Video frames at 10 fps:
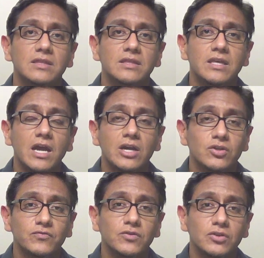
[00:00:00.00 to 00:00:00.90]
The
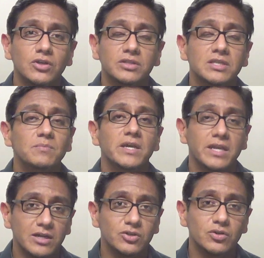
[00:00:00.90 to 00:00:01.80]
Art of Conducting by
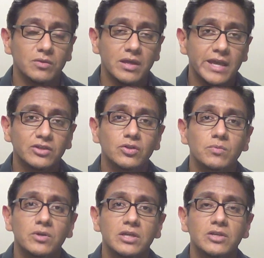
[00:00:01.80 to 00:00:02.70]
Hector
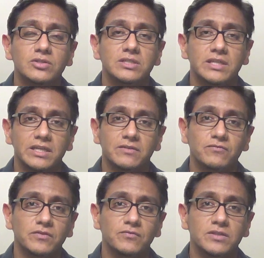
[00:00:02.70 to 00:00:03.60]
Berlioz in
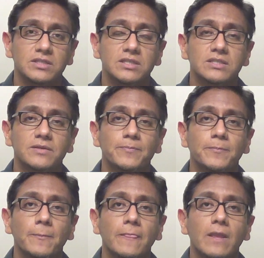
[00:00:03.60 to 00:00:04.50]
1856.
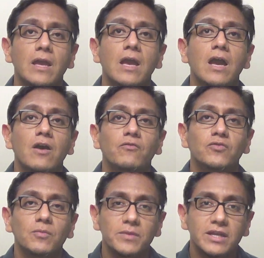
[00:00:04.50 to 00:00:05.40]

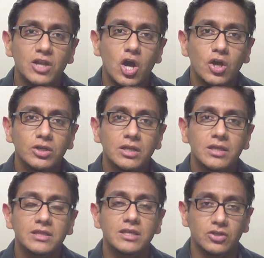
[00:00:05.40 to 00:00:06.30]
From then on,
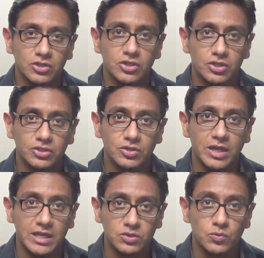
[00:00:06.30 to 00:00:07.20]
the
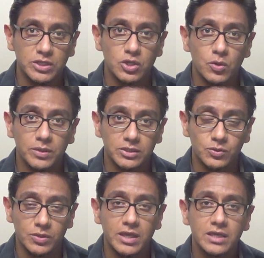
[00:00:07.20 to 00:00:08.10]
conductor as we know it
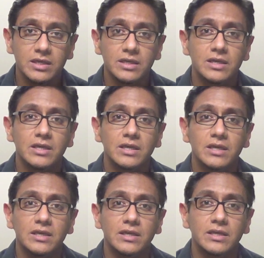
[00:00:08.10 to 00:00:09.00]
today
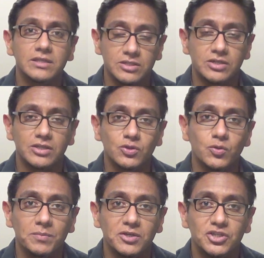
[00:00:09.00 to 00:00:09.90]
started
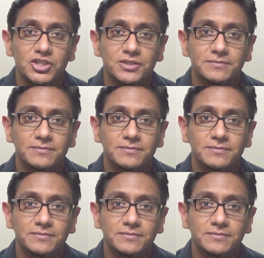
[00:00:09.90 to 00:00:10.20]
to emerge.